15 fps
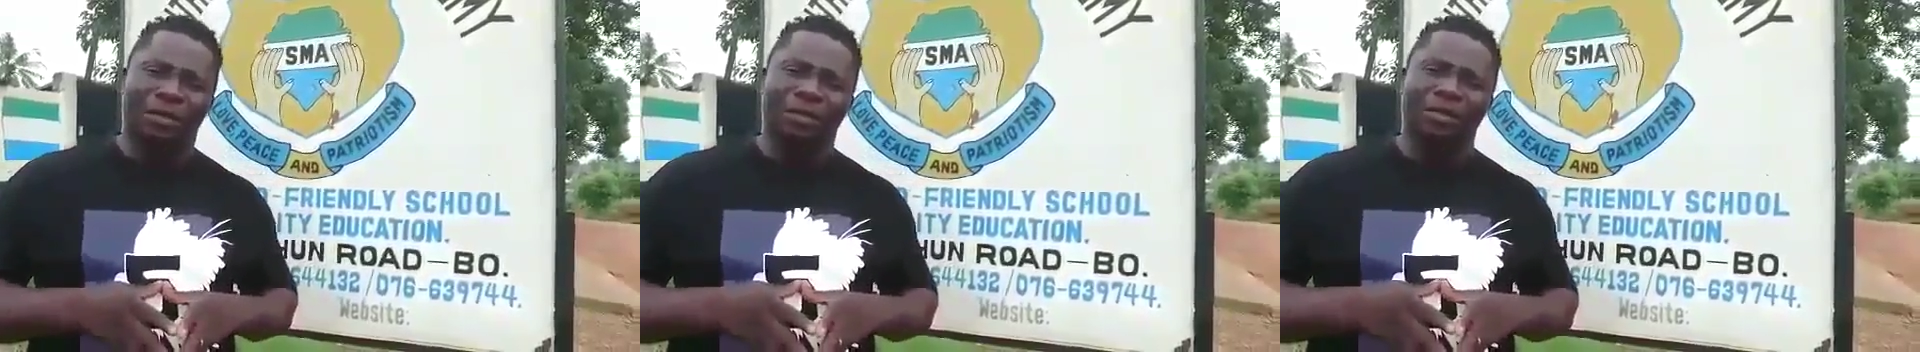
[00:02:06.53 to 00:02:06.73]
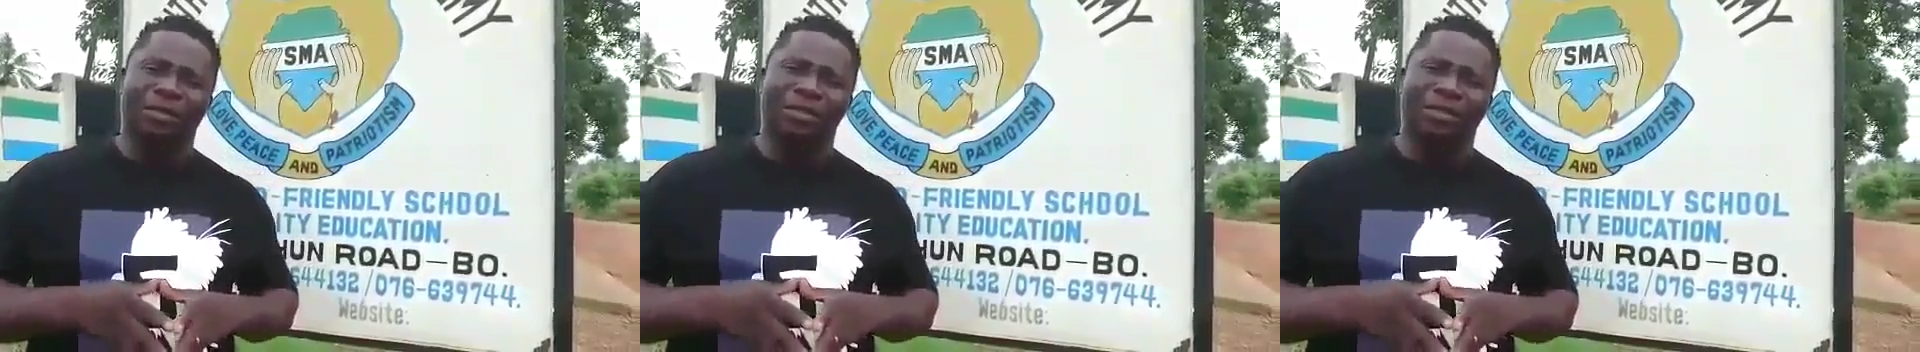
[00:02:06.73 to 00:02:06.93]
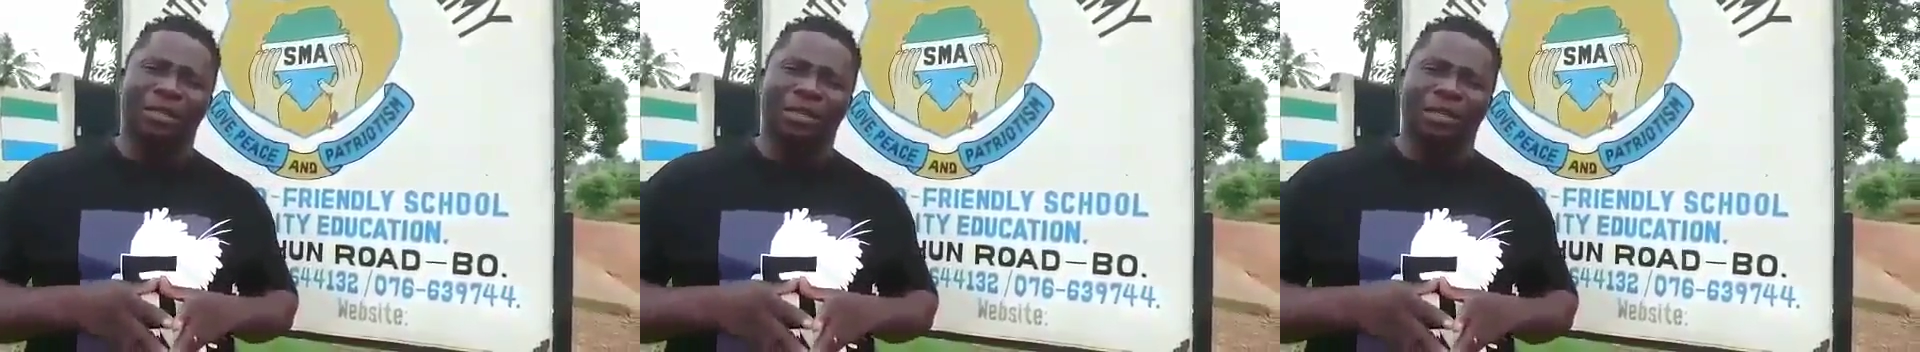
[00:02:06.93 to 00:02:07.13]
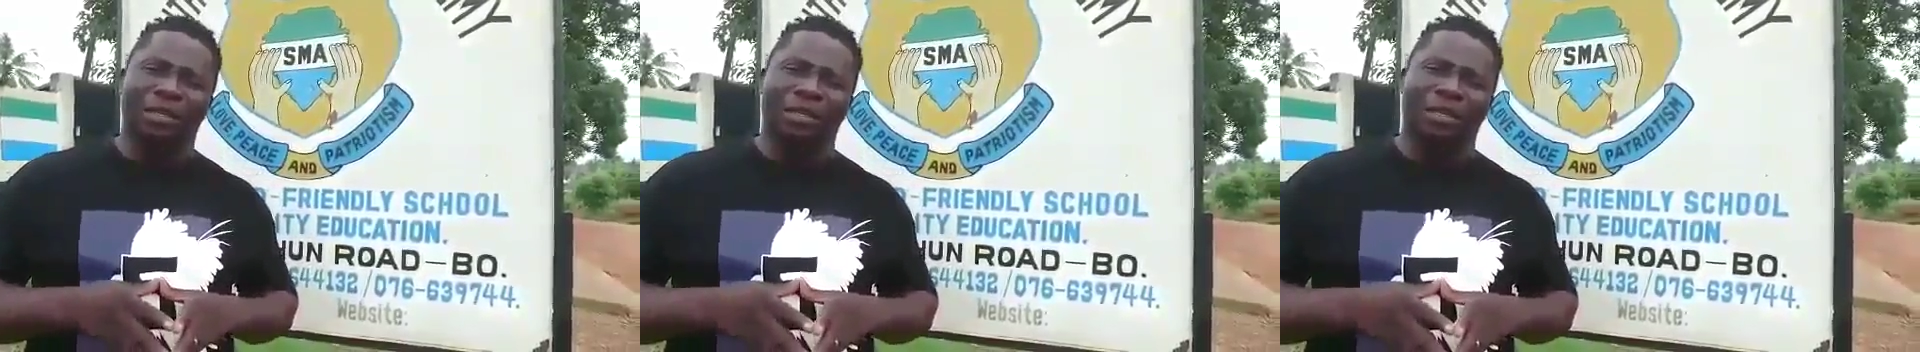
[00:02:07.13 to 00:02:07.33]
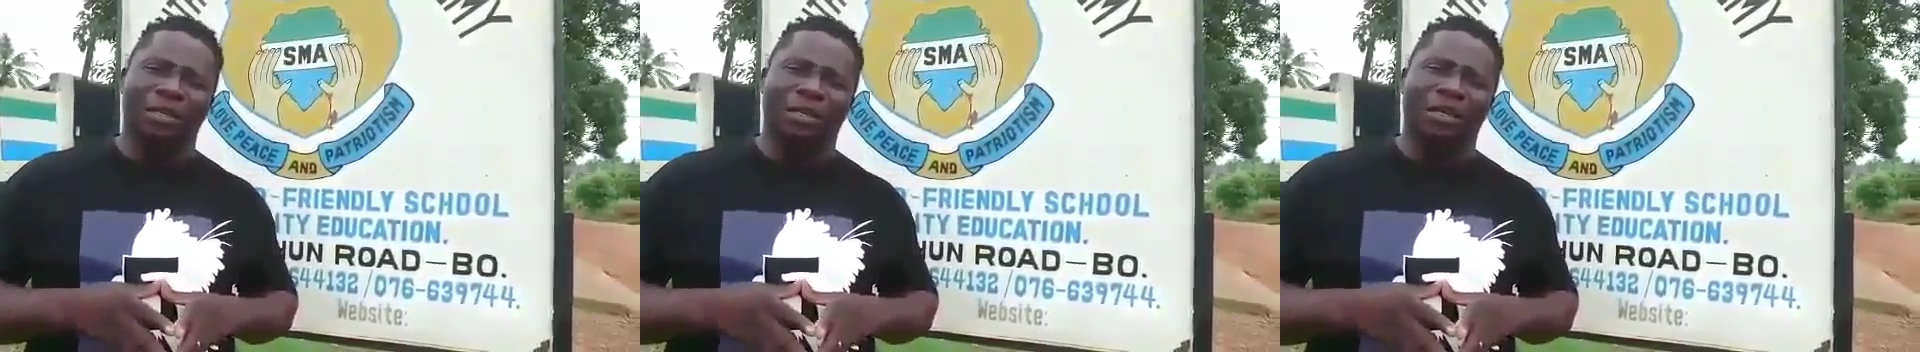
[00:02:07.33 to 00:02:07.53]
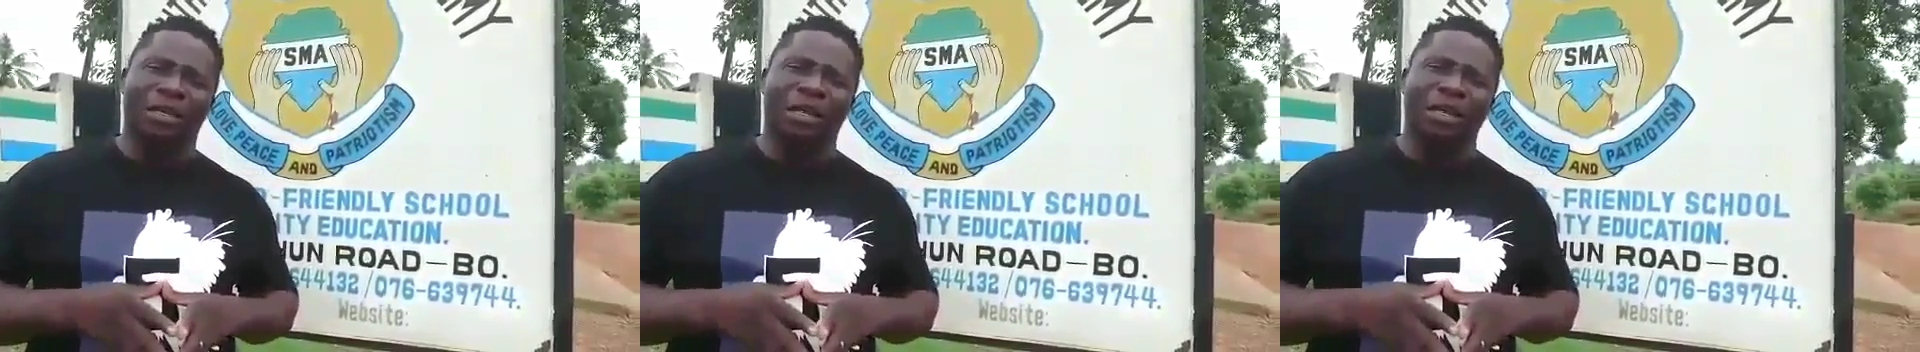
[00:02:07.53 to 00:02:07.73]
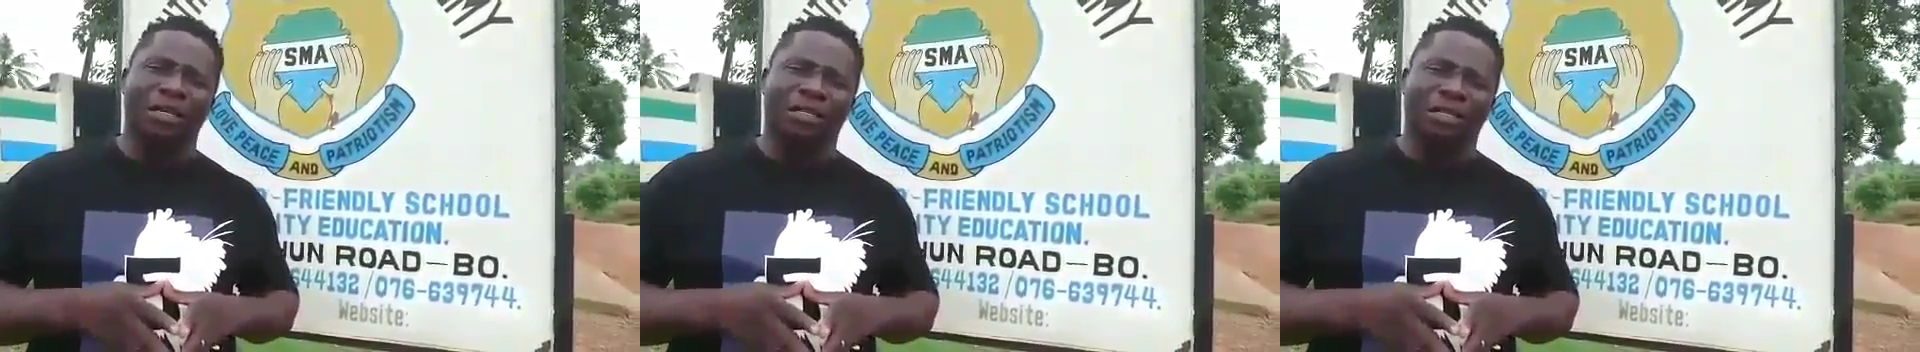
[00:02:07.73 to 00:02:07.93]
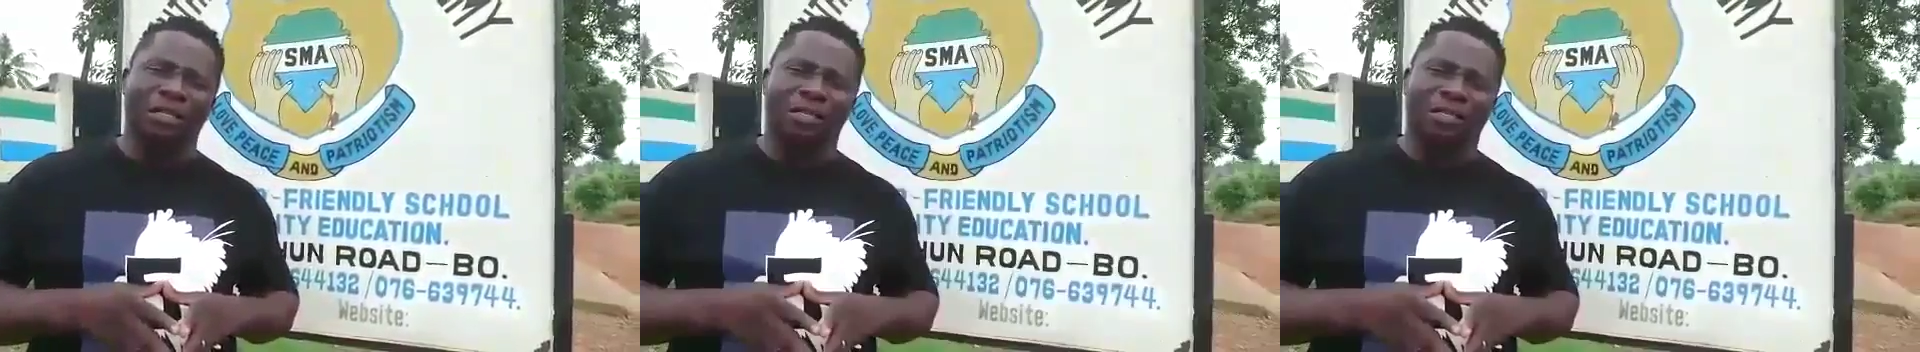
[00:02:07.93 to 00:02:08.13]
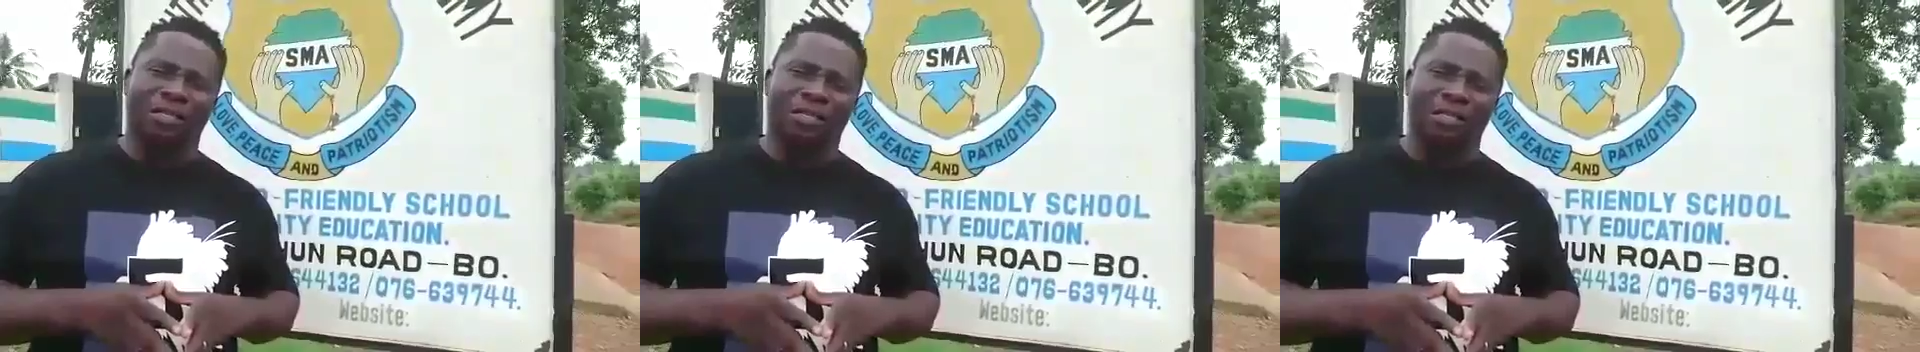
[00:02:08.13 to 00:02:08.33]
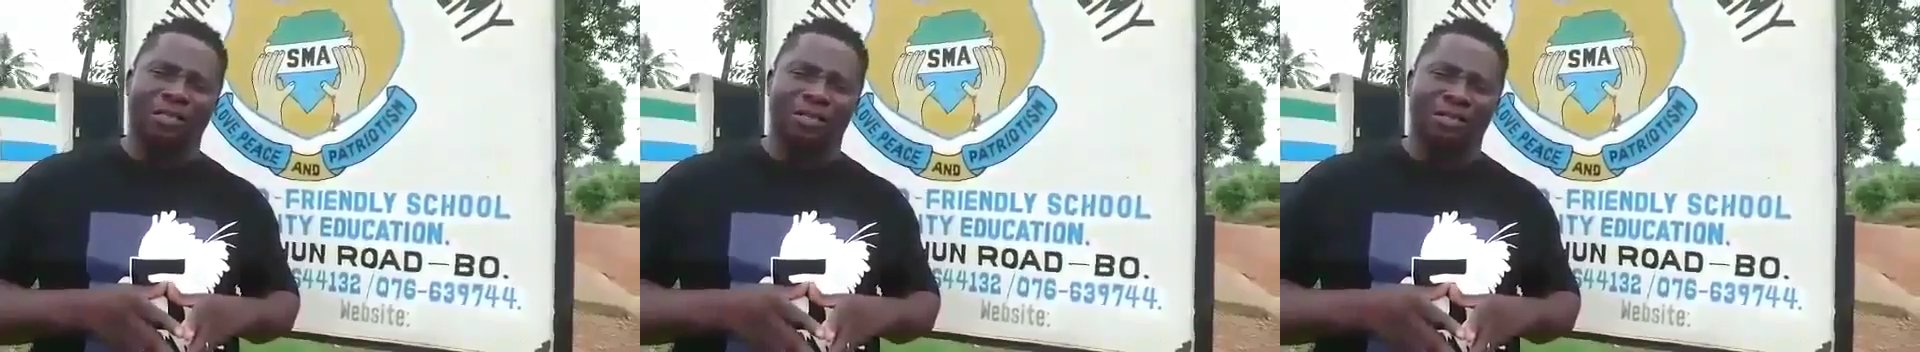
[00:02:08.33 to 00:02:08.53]
since the
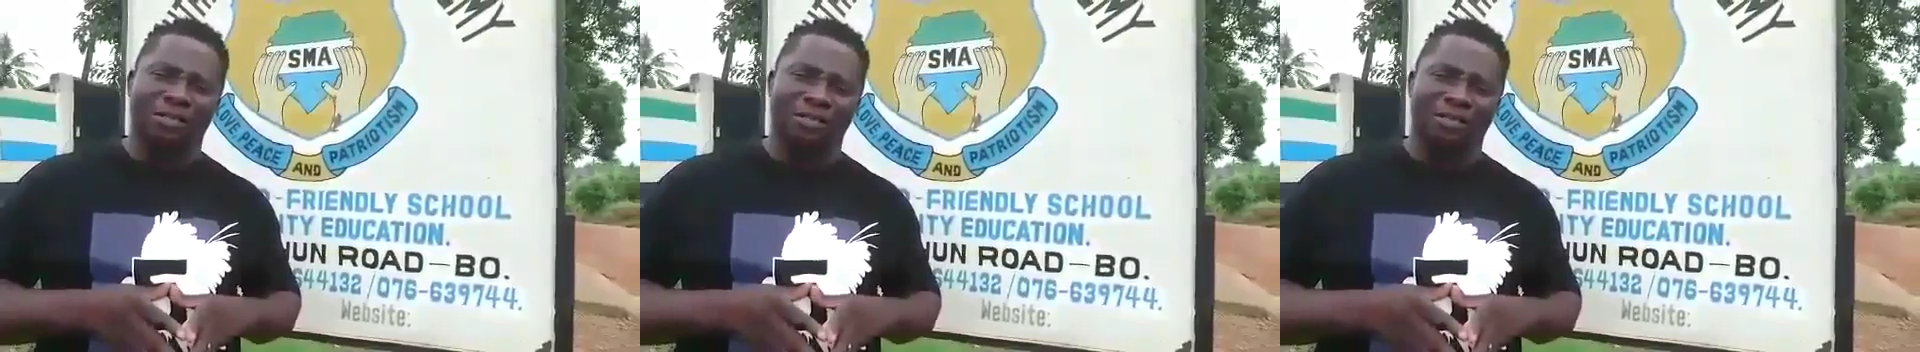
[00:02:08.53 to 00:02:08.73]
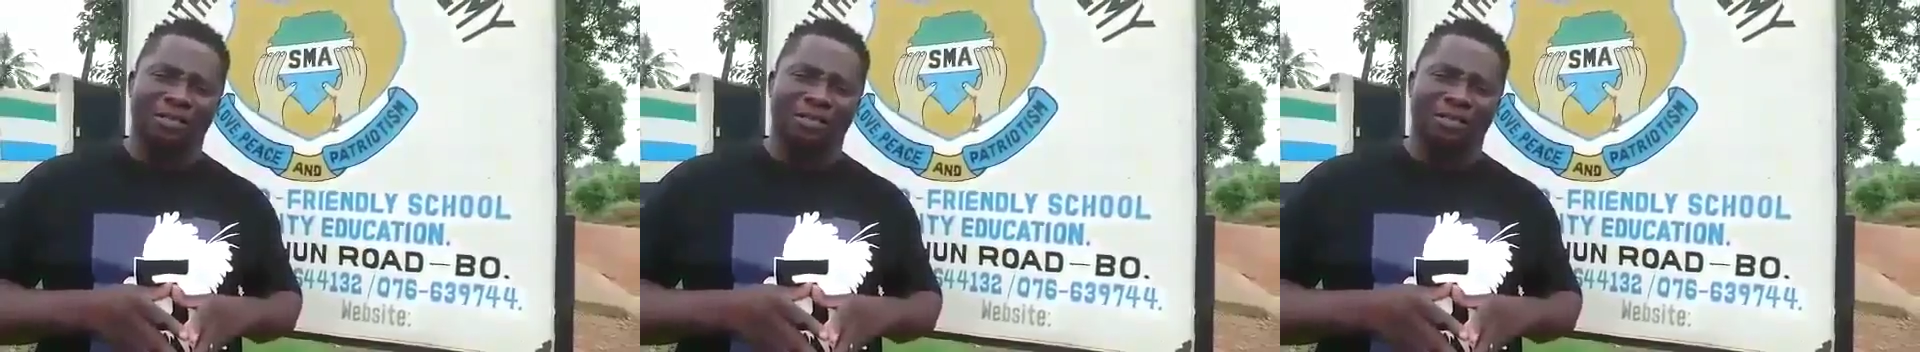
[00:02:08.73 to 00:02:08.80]
80s.